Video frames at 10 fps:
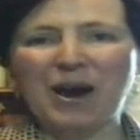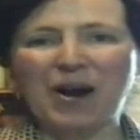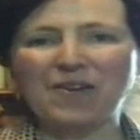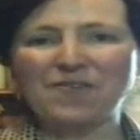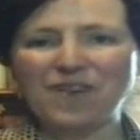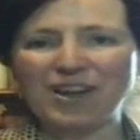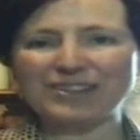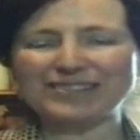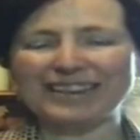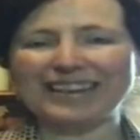our
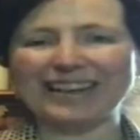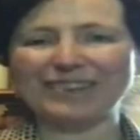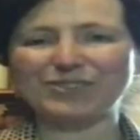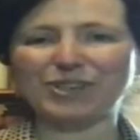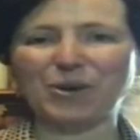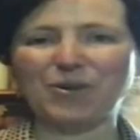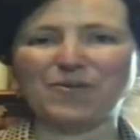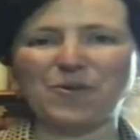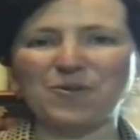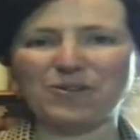first live show of
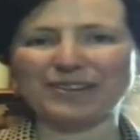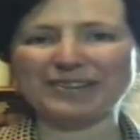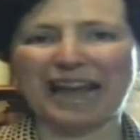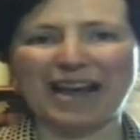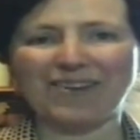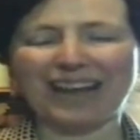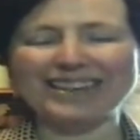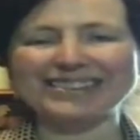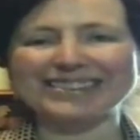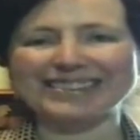August. How
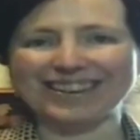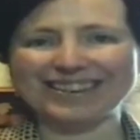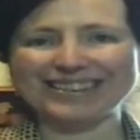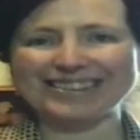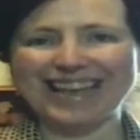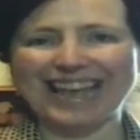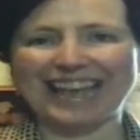exciting!